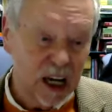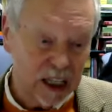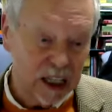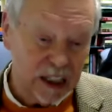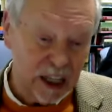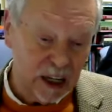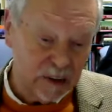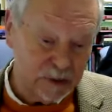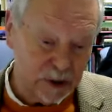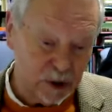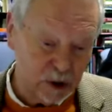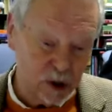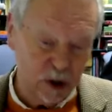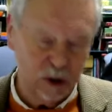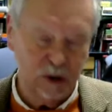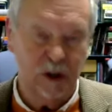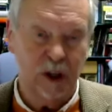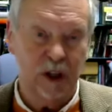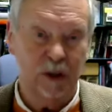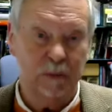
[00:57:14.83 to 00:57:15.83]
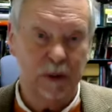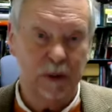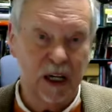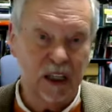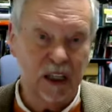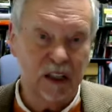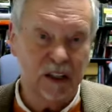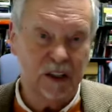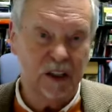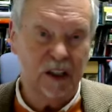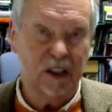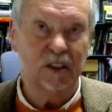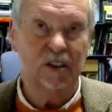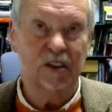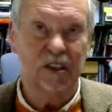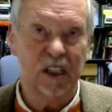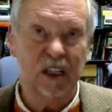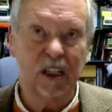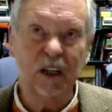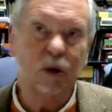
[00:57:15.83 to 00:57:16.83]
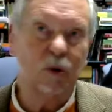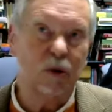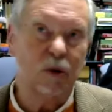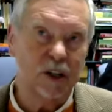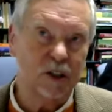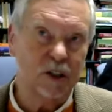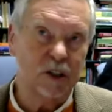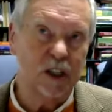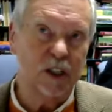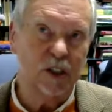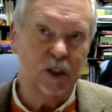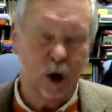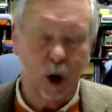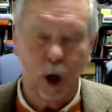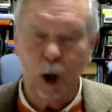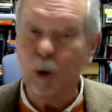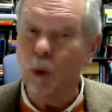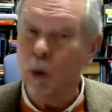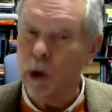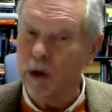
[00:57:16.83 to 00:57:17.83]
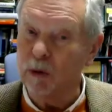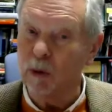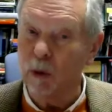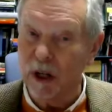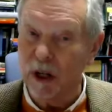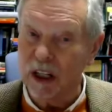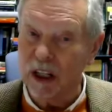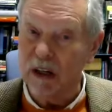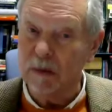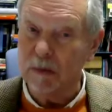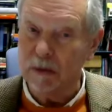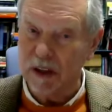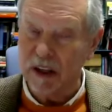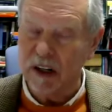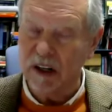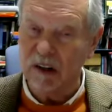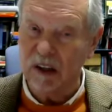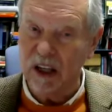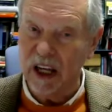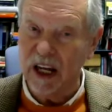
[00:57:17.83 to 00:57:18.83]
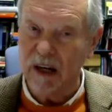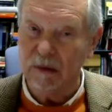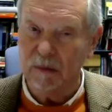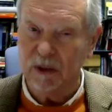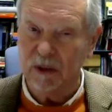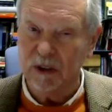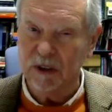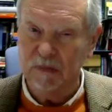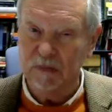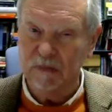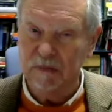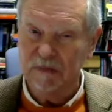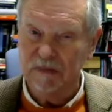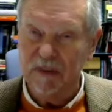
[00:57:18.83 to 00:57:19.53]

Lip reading: And then if you turn to the politics, then the question is, are we really political animals?